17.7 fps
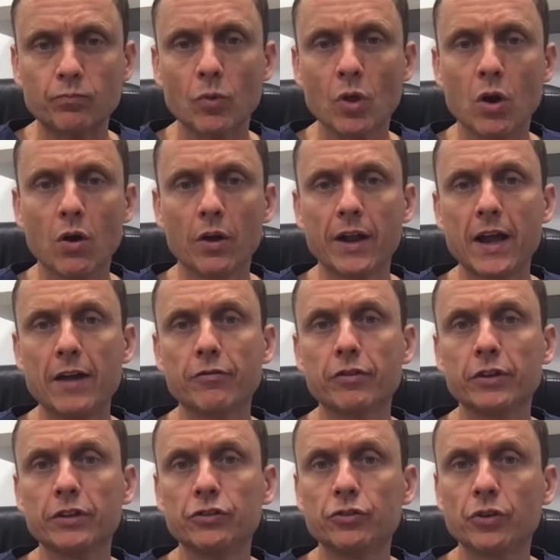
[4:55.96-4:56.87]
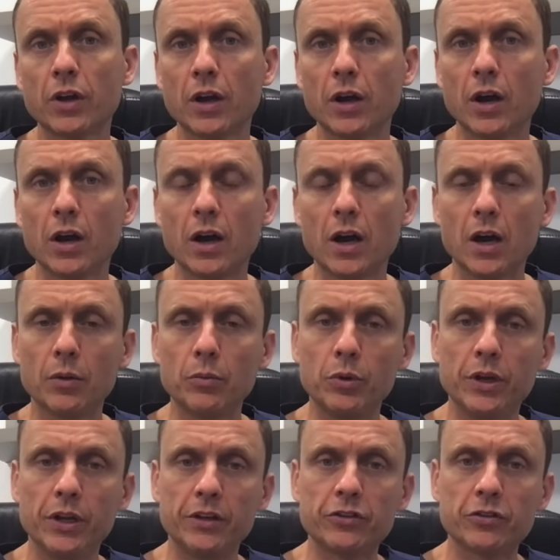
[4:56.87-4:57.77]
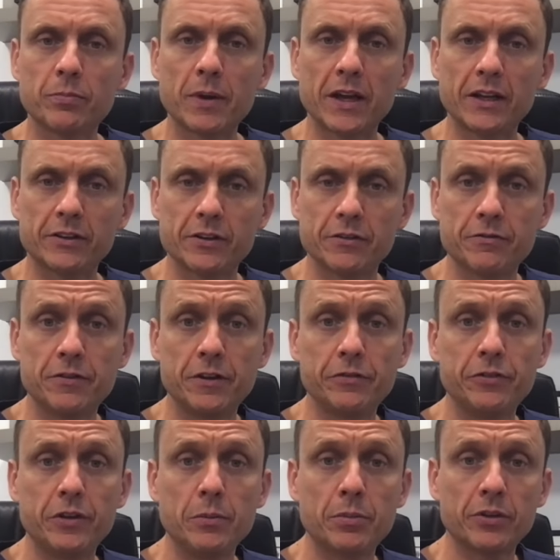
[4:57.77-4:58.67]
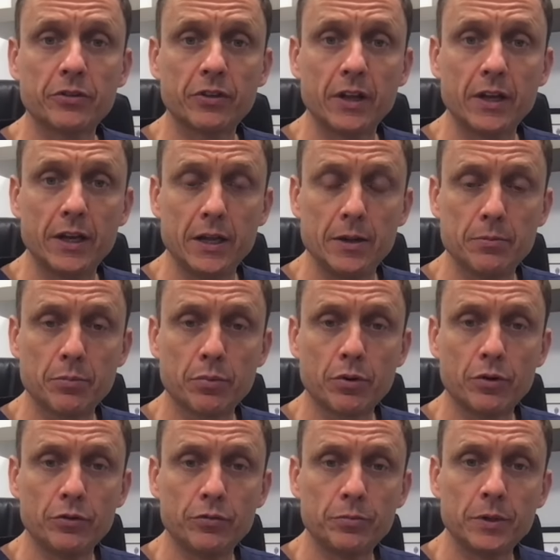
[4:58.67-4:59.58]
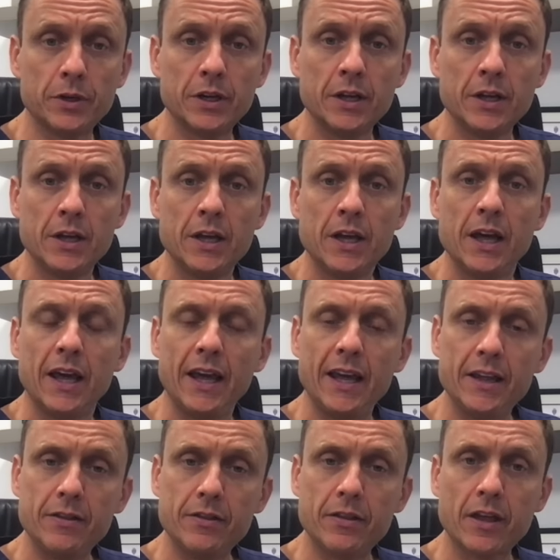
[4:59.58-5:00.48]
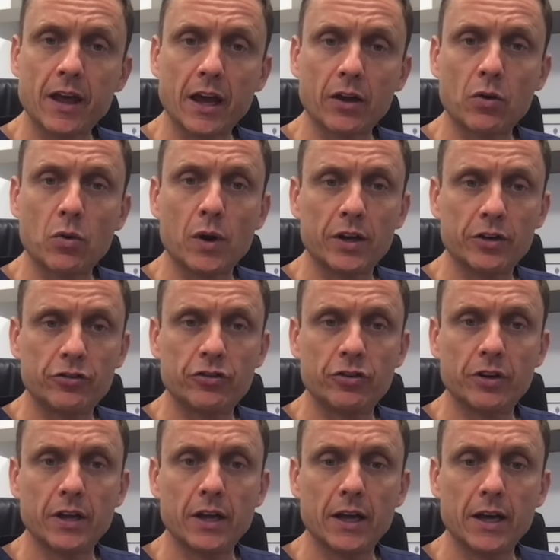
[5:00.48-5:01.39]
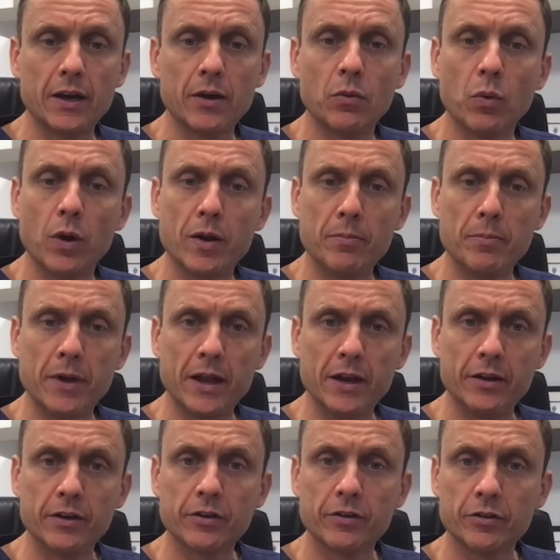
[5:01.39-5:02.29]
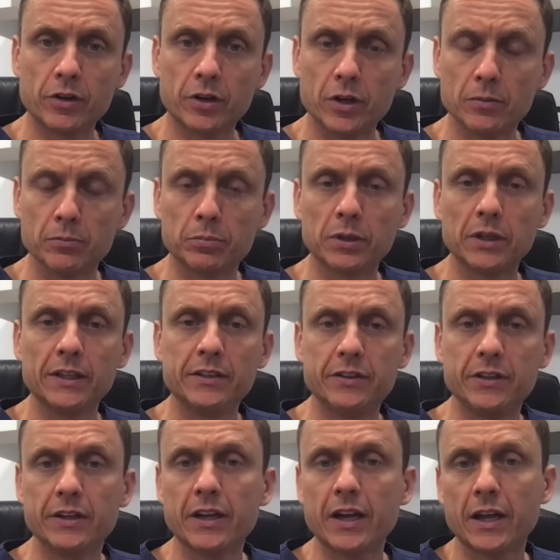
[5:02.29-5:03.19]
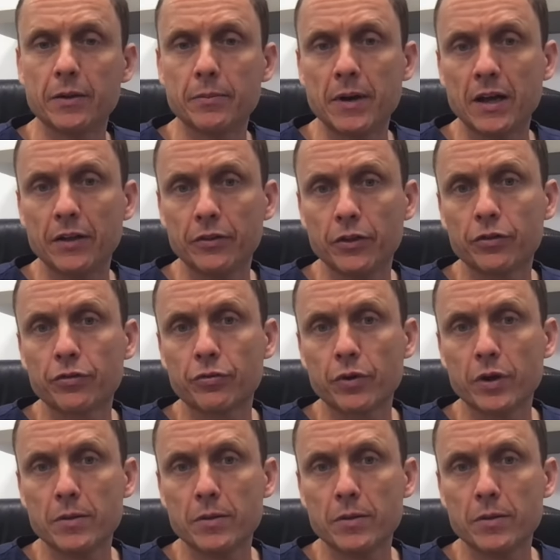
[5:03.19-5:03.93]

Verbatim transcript: on average, uh, I would expect a 50% improvement in that questionnaire when men complete it at about the three